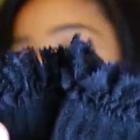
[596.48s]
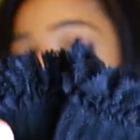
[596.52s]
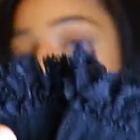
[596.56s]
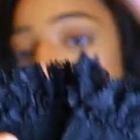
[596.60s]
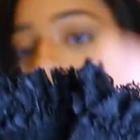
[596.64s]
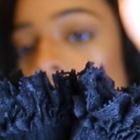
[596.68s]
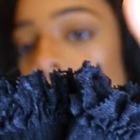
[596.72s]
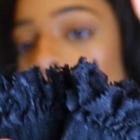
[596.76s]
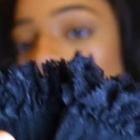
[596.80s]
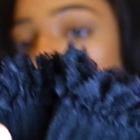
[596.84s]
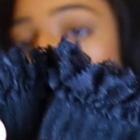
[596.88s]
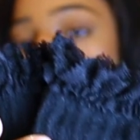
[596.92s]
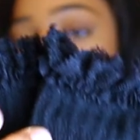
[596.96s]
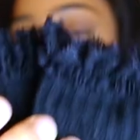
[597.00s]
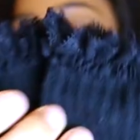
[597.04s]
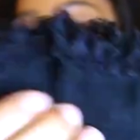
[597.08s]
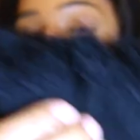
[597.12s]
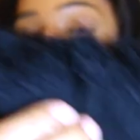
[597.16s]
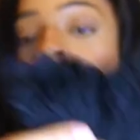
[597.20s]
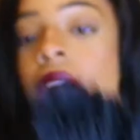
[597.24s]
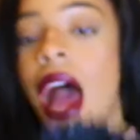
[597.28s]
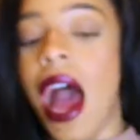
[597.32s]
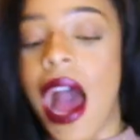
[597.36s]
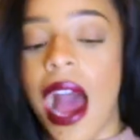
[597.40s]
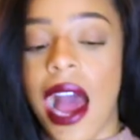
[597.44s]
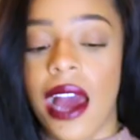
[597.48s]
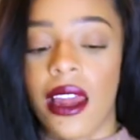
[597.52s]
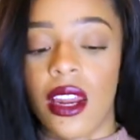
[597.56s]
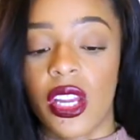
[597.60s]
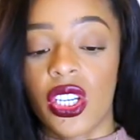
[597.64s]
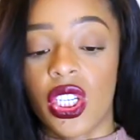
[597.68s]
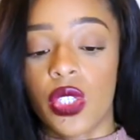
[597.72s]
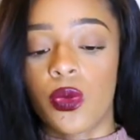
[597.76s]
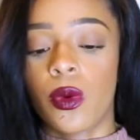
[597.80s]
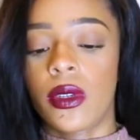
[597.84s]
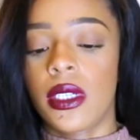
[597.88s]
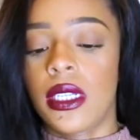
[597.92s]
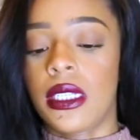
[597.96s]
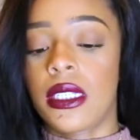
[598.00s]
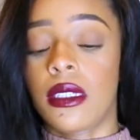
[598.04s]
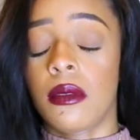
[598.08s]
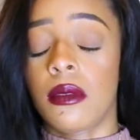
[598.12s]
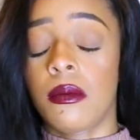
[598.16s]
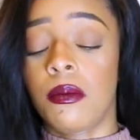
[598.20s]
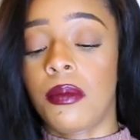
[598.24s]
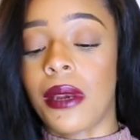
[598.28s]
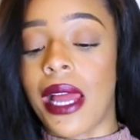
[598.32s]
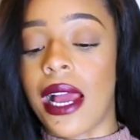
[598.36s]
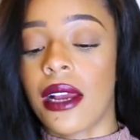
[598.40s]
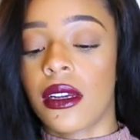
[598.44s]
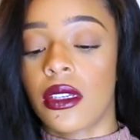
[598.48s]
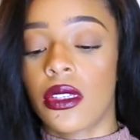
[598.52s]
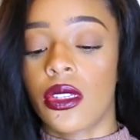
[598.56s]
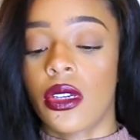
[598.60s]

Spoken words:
and boots, and I just wanted some black